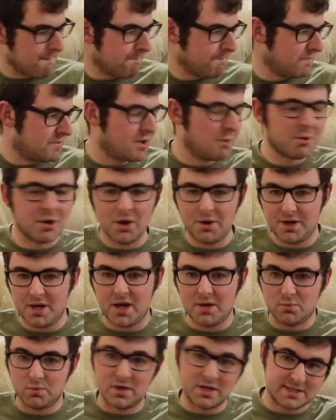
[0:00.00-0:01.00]

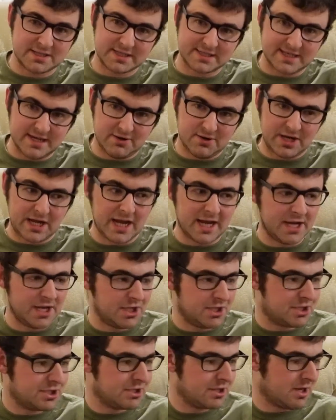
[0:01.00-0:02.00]
009 works as narrow
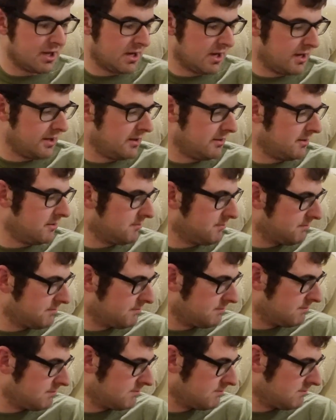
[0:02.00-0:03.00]
gauge, and
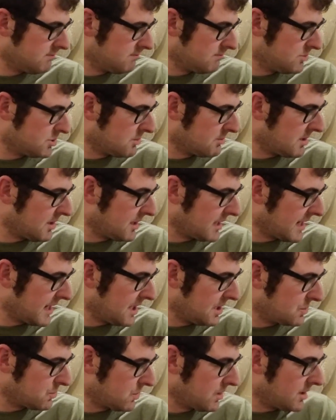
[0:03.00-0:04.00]
00
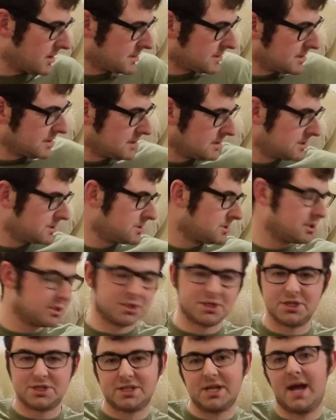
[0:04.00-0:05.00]
gauge works as
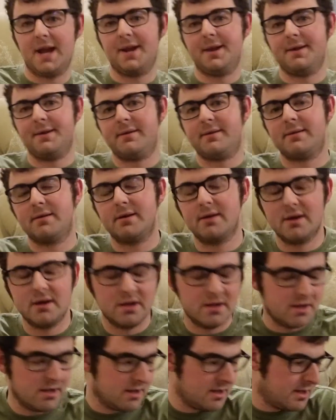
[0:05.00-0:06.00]
just your standard
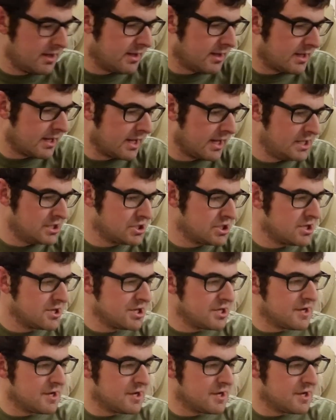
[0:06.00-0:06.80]
gauge.